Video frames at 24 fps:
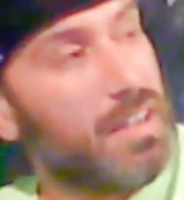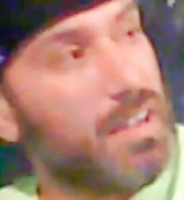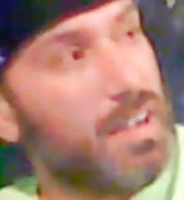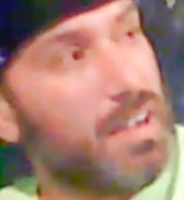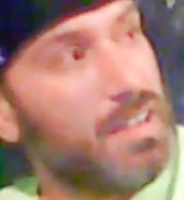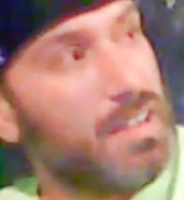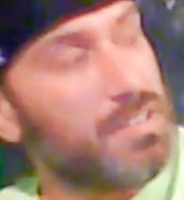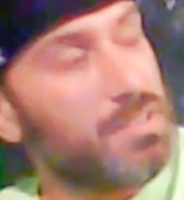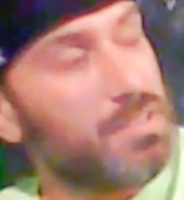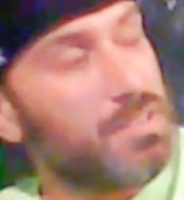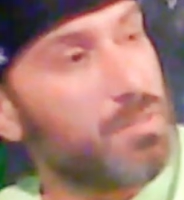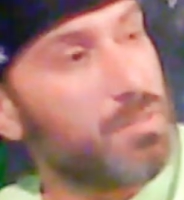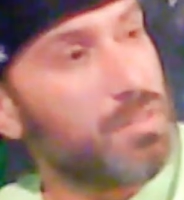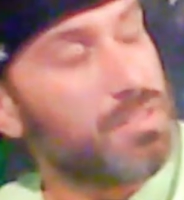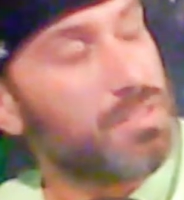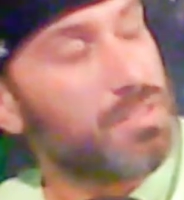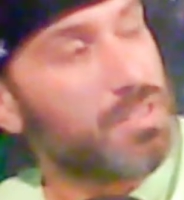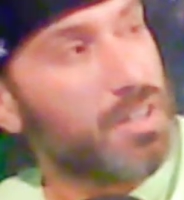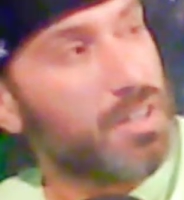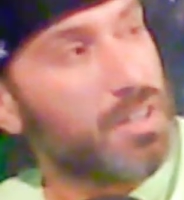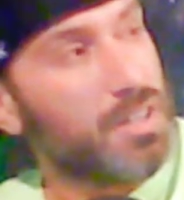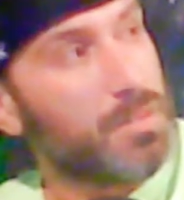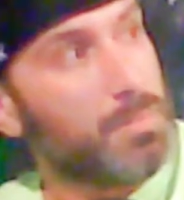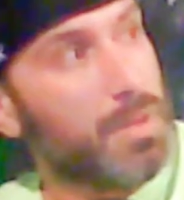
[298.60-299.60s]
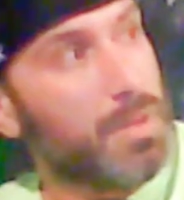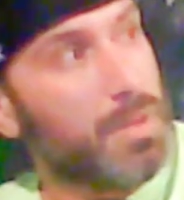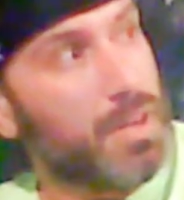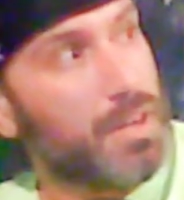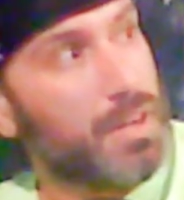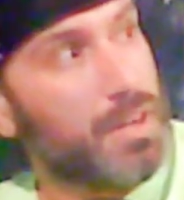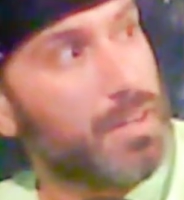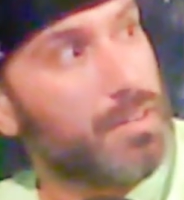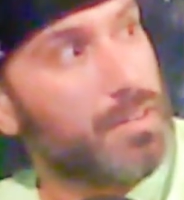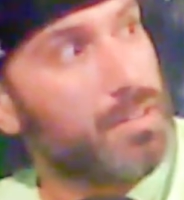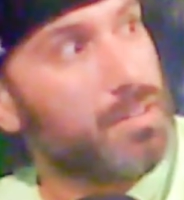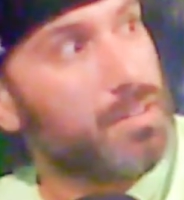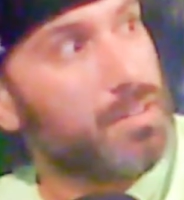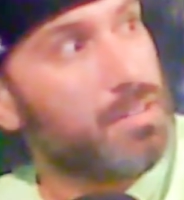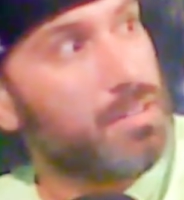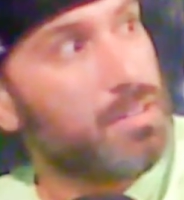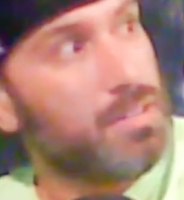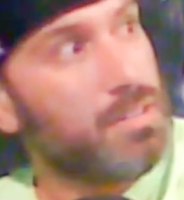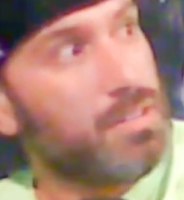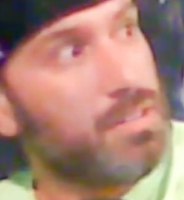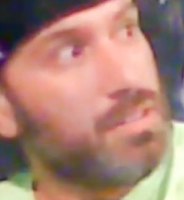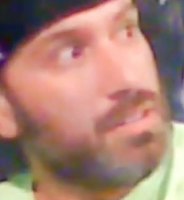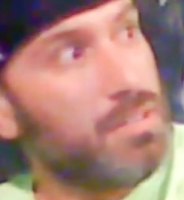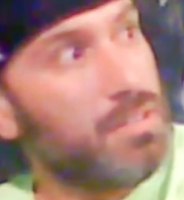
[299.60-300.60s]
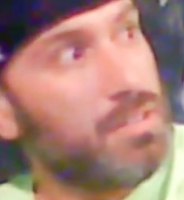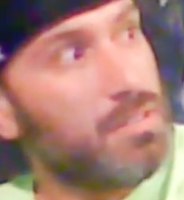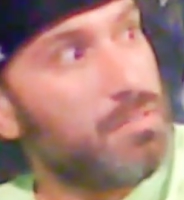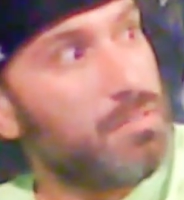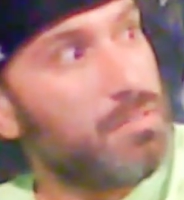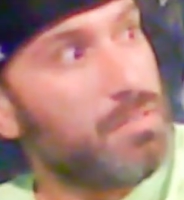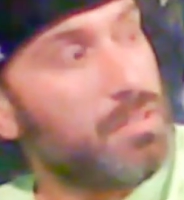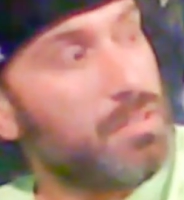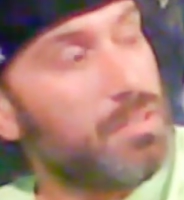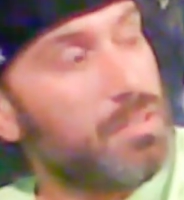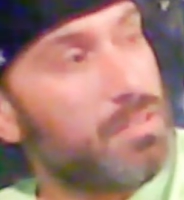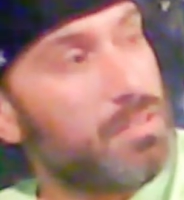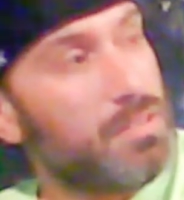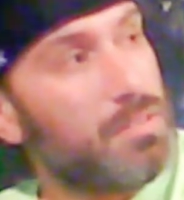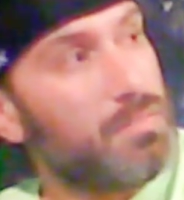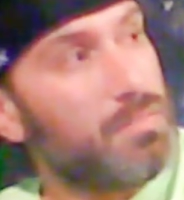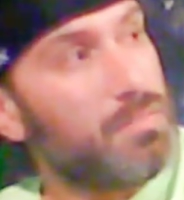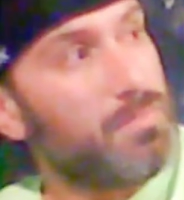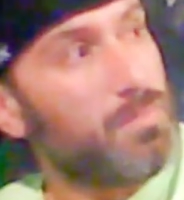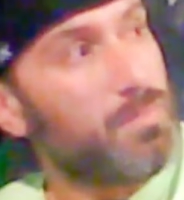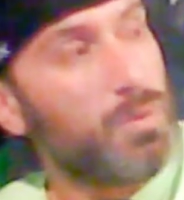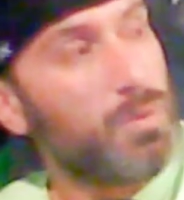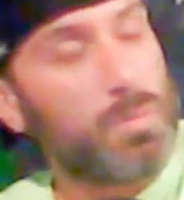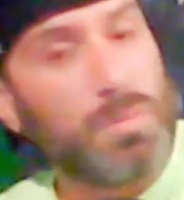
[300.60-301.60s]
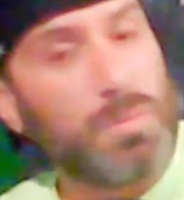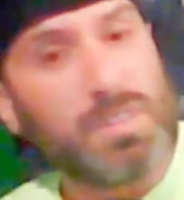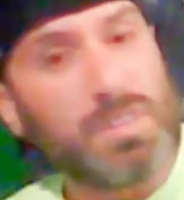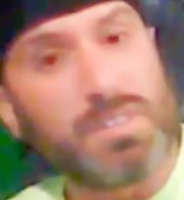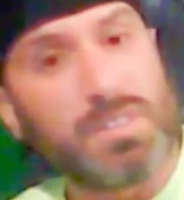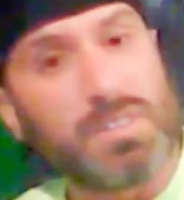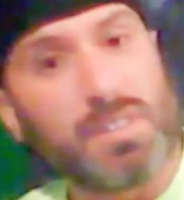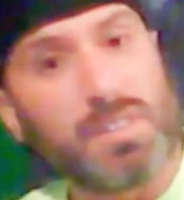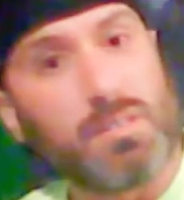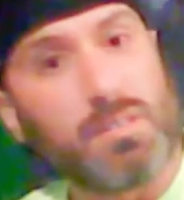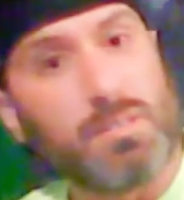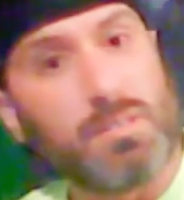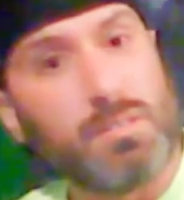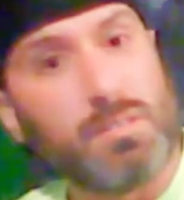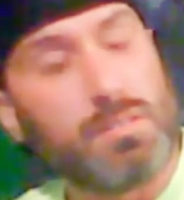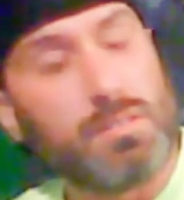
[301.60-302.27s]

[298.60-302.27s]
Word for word: I sort of started buying, what, 4 months ago.